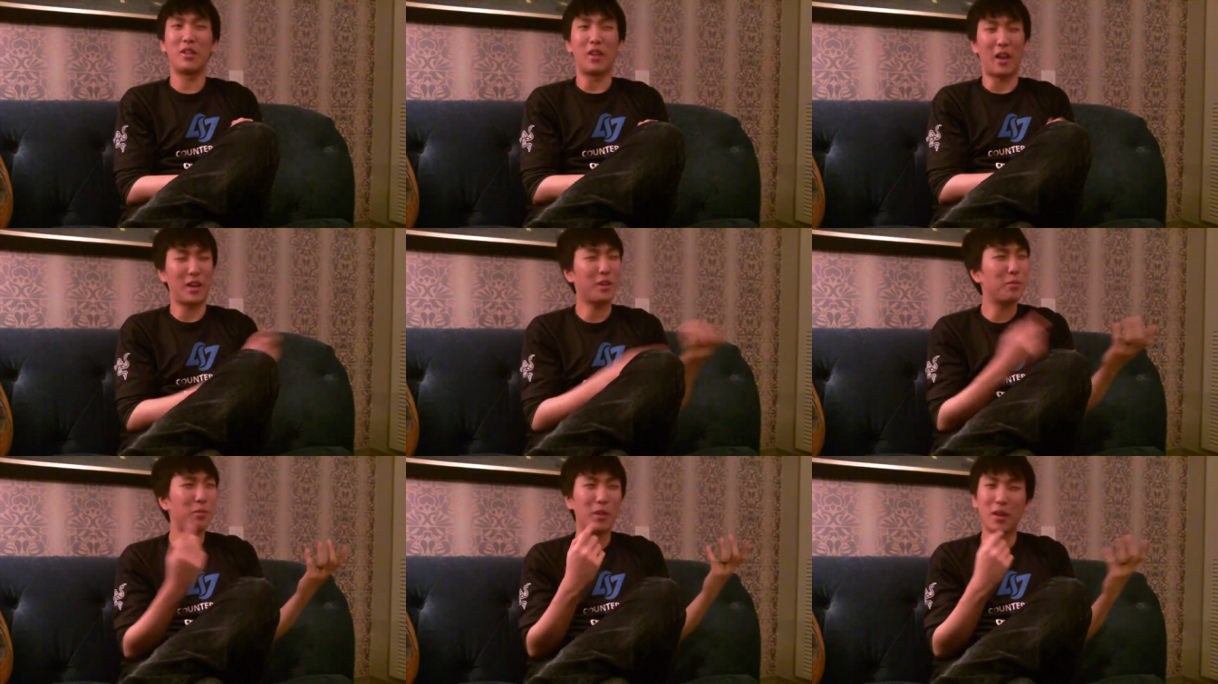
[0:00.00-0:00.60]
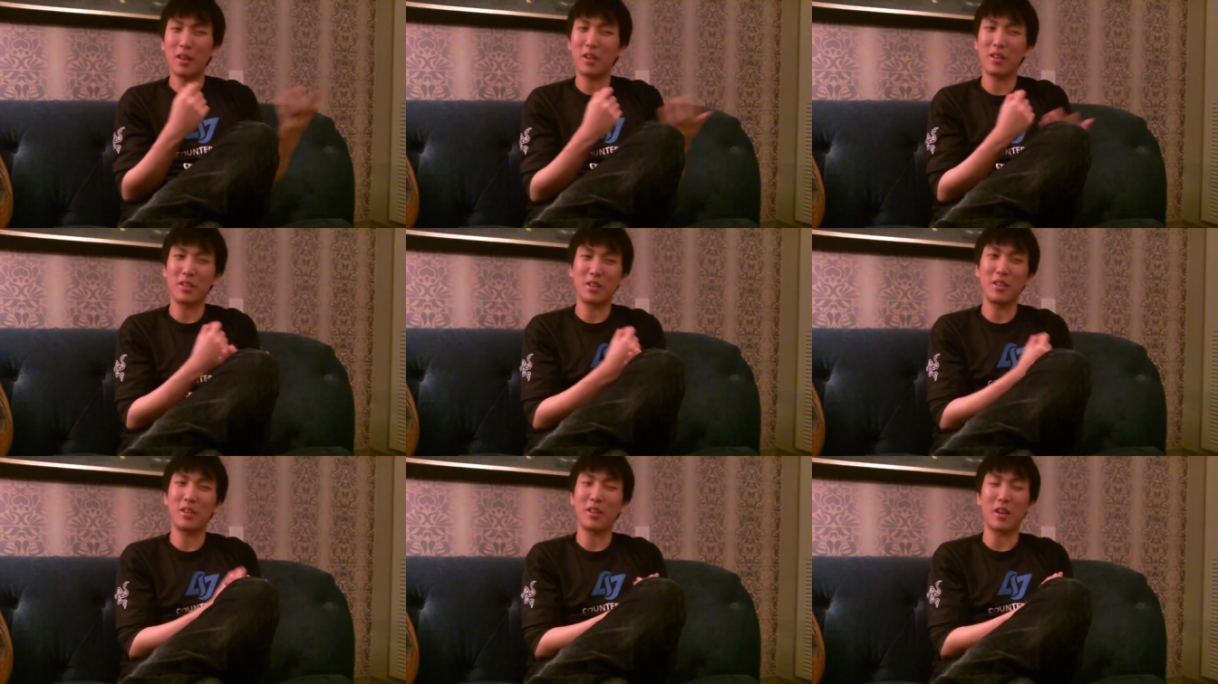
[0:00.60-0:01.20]
I can play
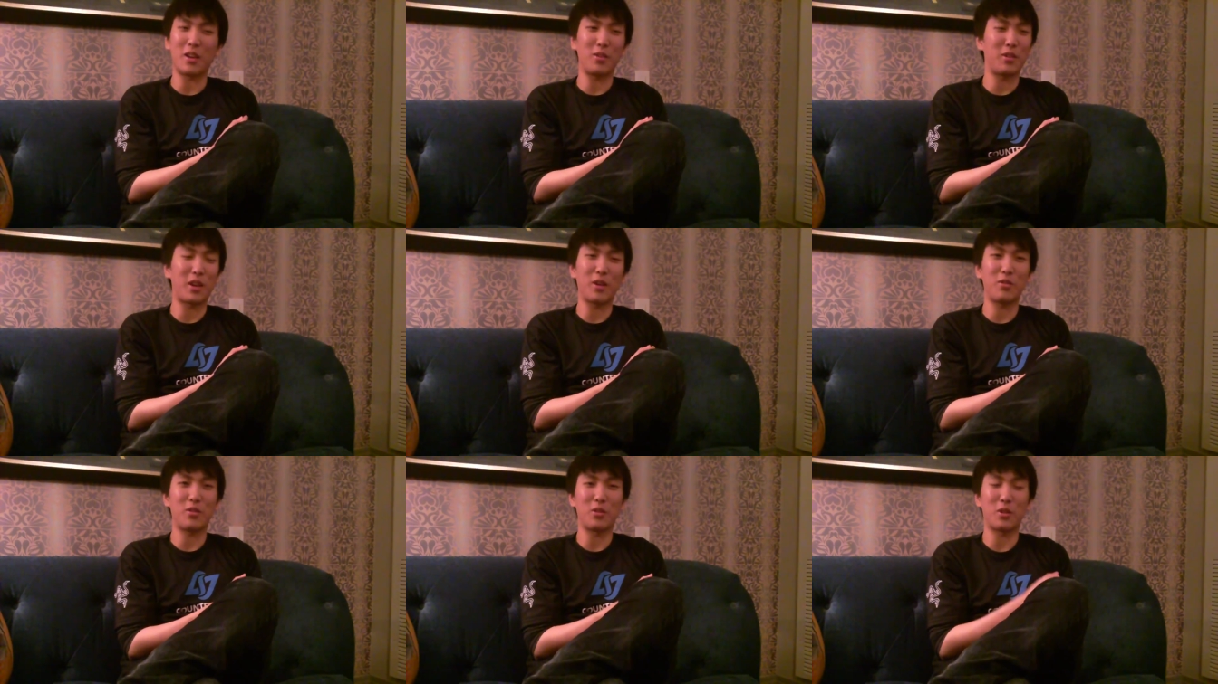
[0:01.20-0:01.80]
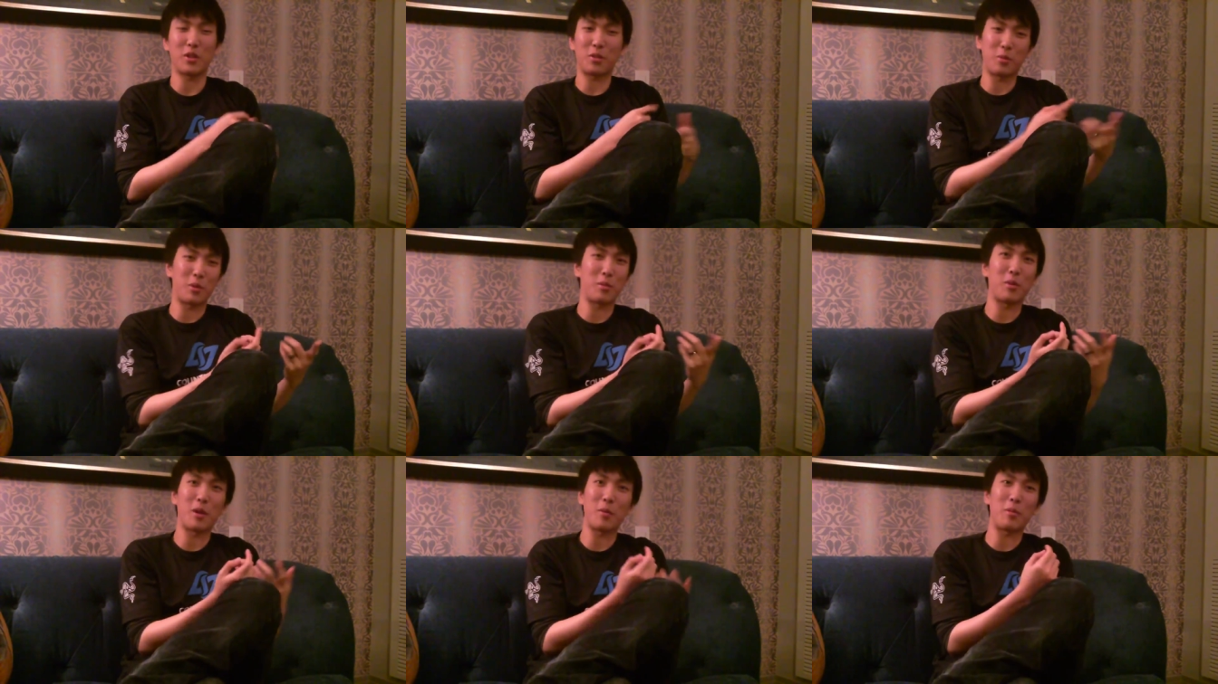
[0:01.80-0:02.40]
AD and I don't have to look at the
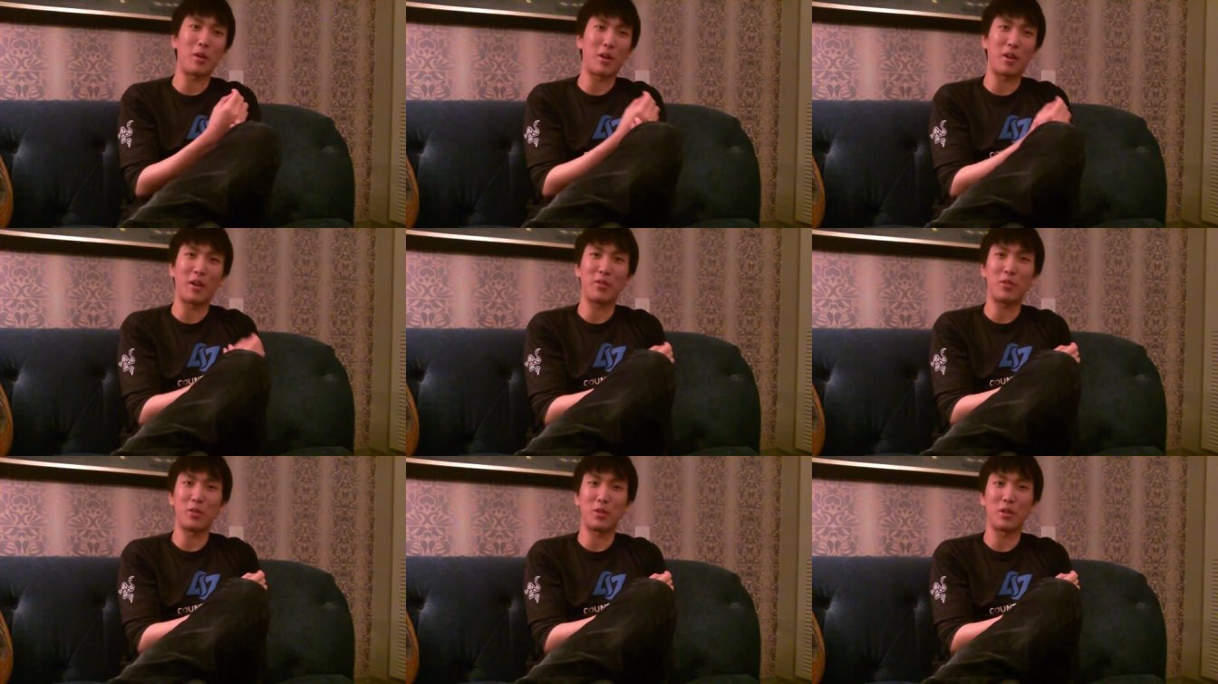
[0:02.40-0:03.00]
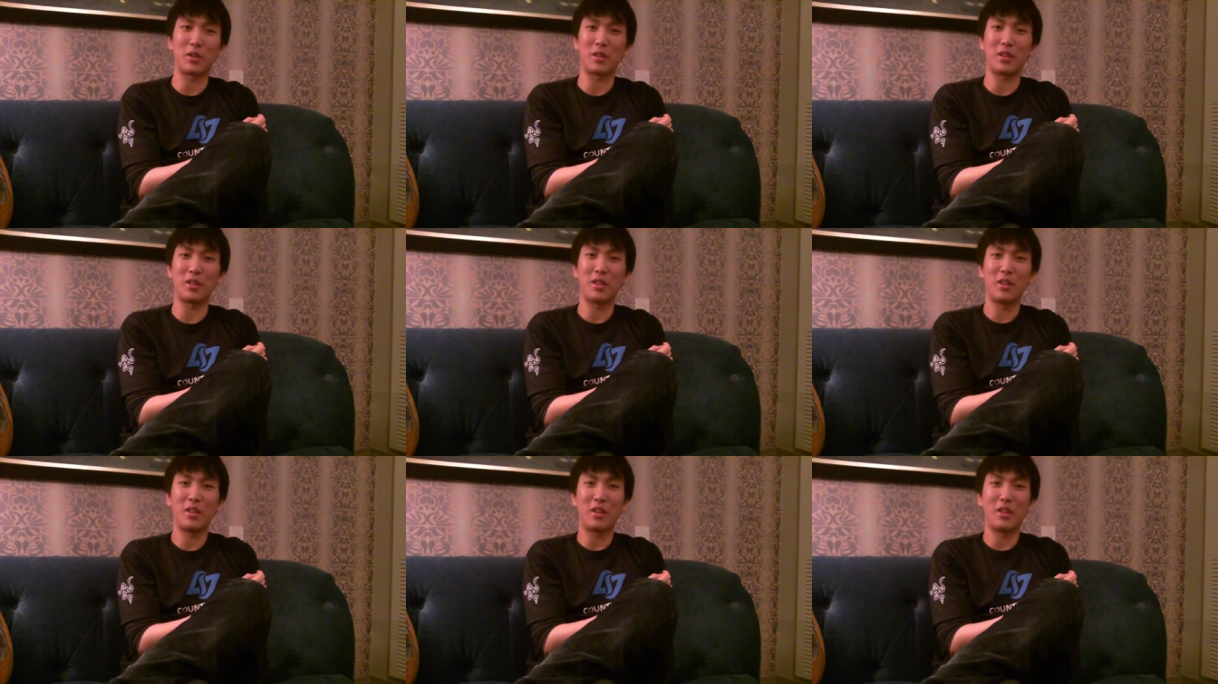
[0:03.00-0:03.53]
minimap and I don't have to look at